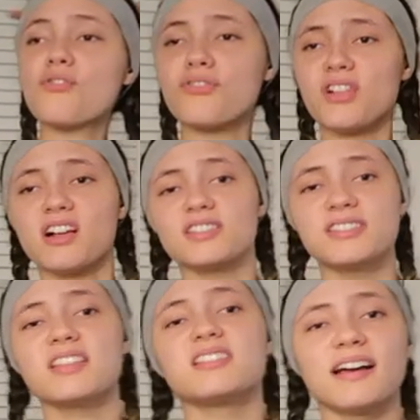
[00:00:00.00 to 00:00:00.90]
It's like
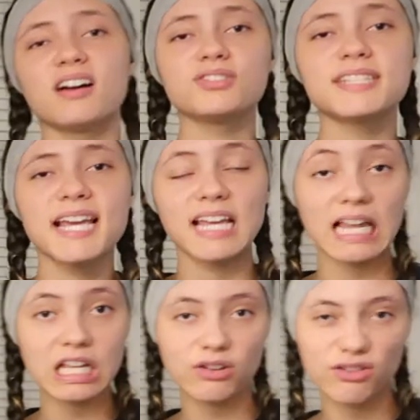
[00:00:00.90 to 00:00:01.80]
sitting down, taking
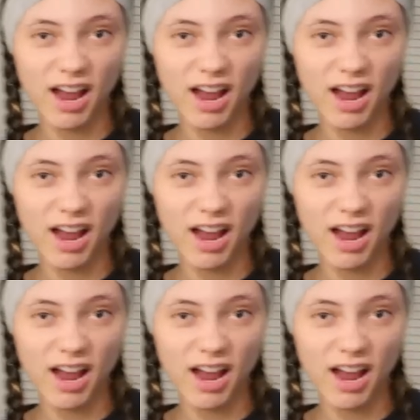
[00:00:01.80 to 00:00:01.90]
a little